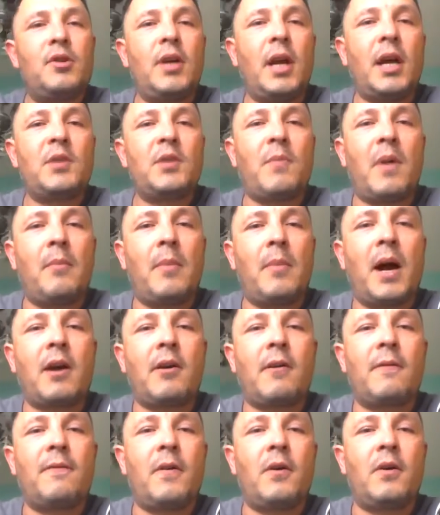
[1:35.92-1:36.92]
change my
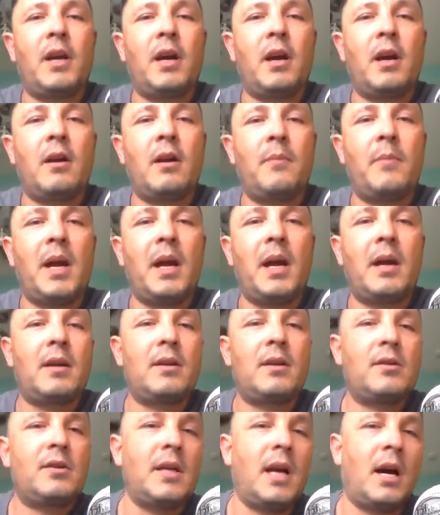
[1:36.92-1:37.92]
microphone here to
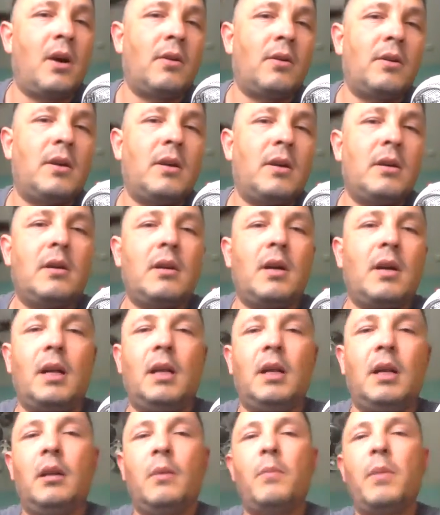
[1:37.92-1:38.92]
make sound a
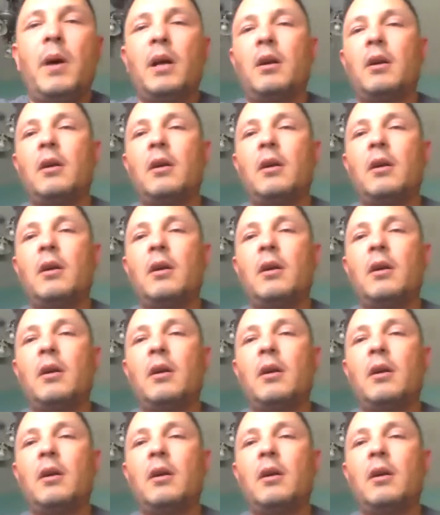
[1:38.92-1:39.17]
little.